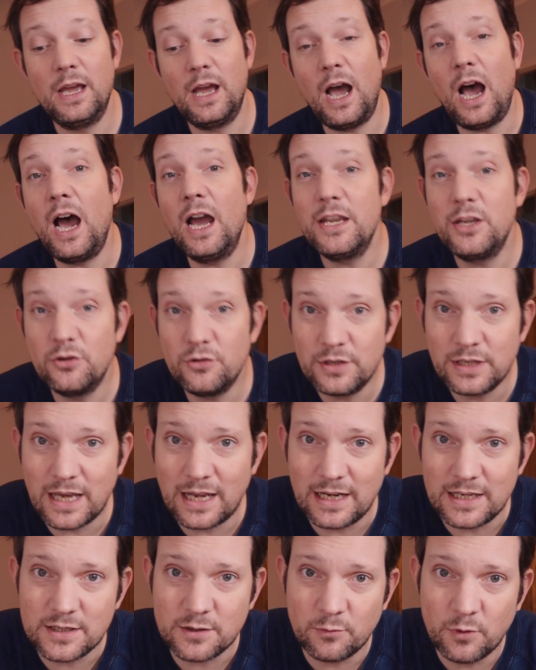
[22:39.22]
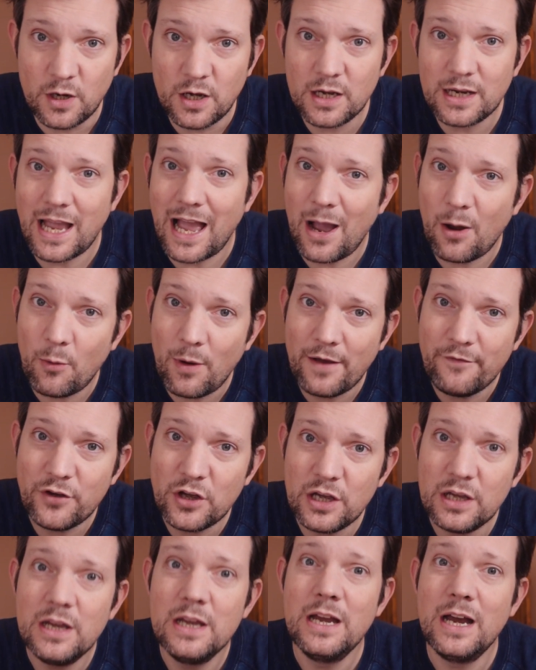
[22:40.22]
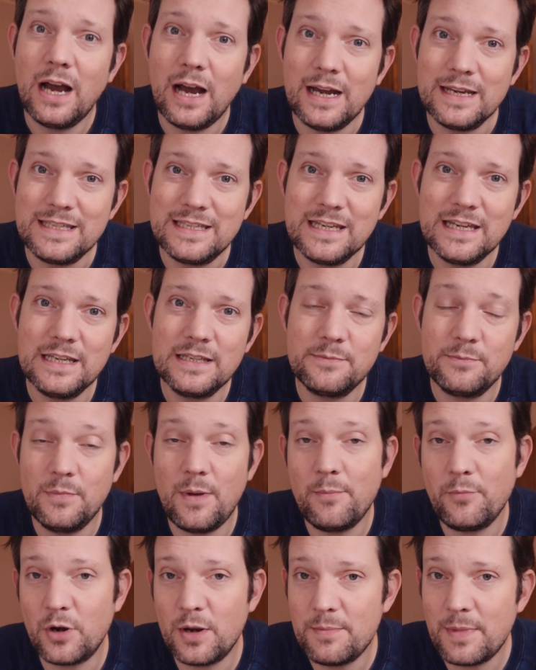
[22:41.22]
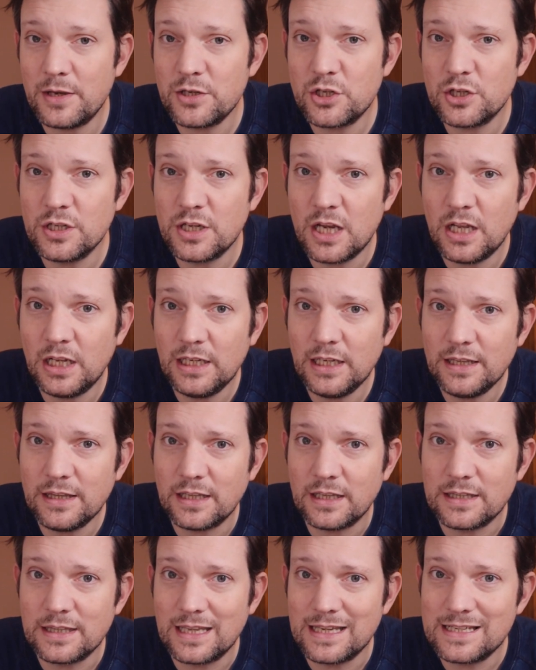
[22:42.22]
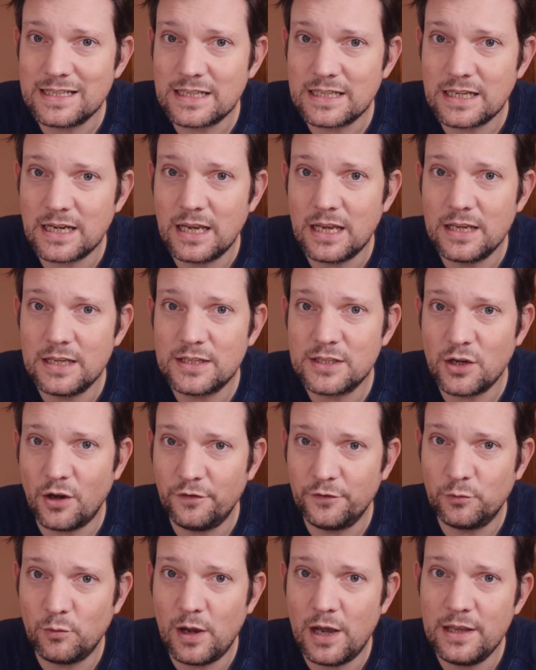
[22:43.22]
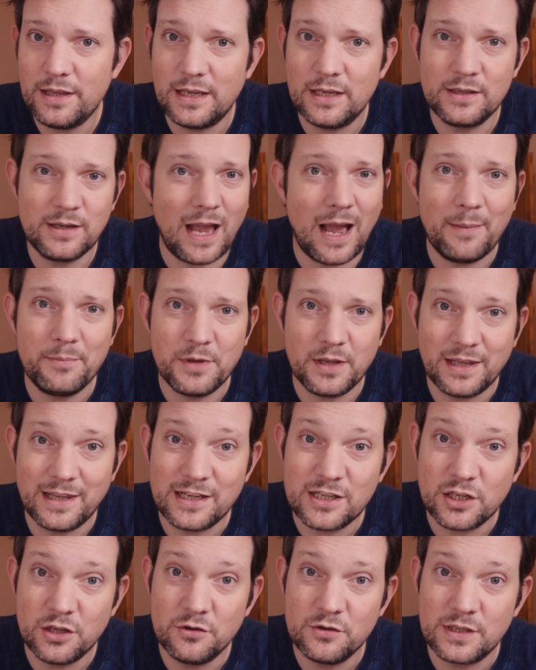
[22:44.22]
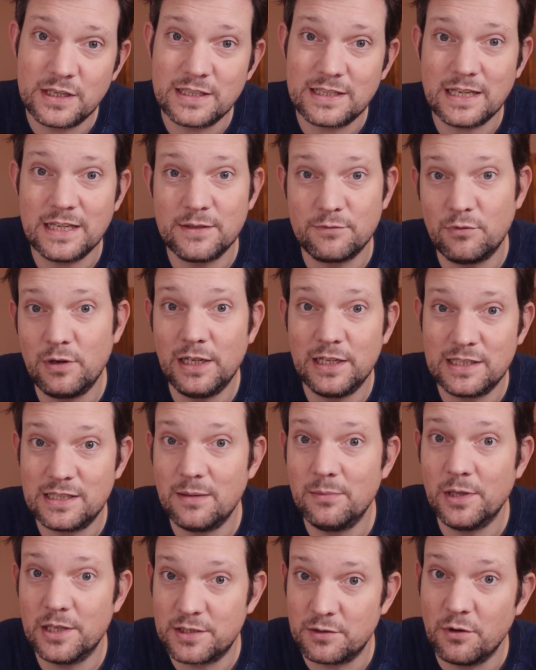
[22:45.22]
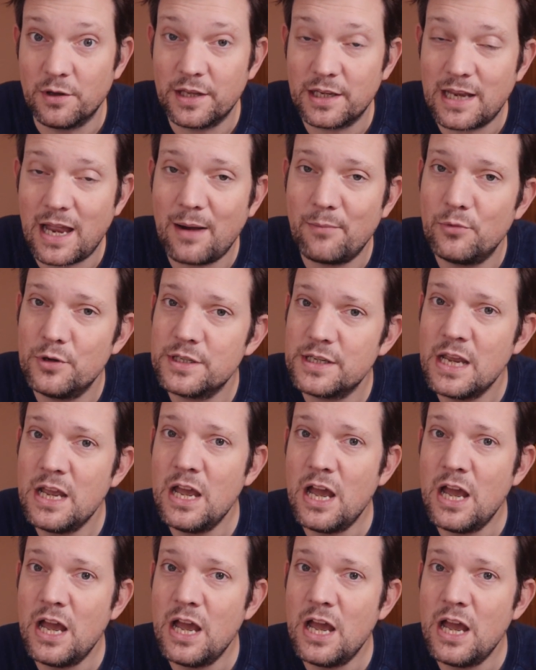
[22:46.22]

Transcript: I couldn't get it to work. However, I did, remember I mentioned earlier that this software, the app that this uses, is really similar to other cameras.